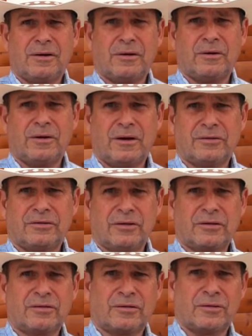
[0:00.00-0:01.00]

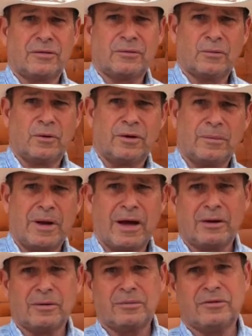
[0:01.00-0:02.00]
30-06 or one of the
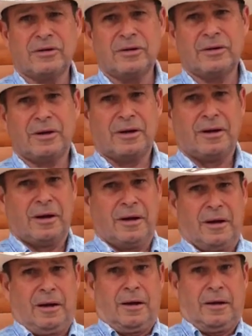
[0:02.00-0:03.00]
Magnums, then
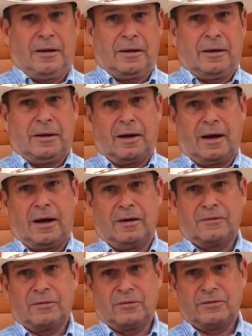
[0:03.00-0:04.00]
I
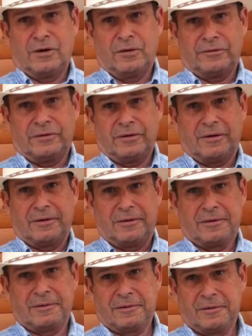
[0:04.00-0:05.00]
have to resort to
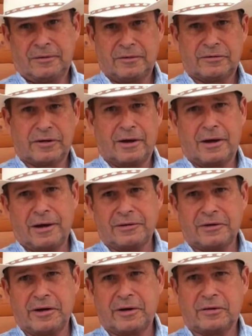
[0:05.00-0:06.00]

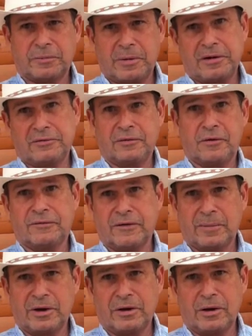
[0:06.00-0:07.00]
satellites in outer space to go
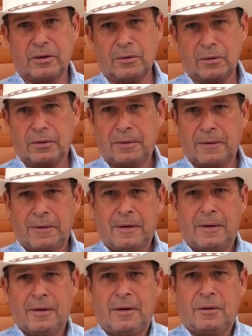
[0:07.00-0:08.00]
find my dog.
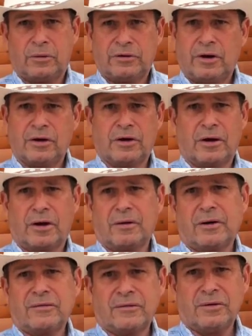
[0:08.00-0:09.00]
With the air gun, I
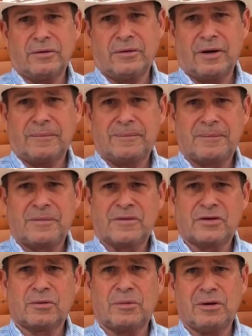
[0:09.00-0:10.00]
don't have to do that.
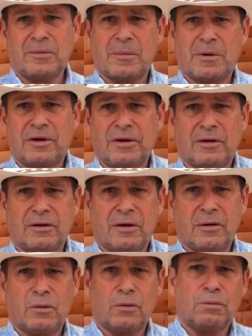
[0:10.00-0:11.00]
So me and my buddy can
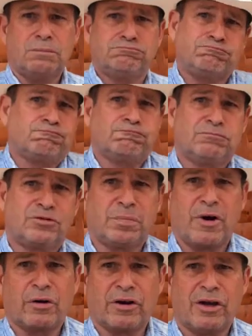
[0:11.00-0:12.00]
go
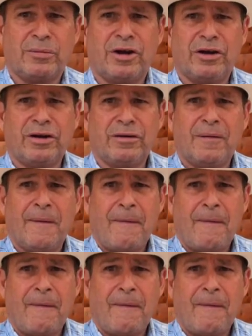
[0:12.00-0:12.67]
small game hunting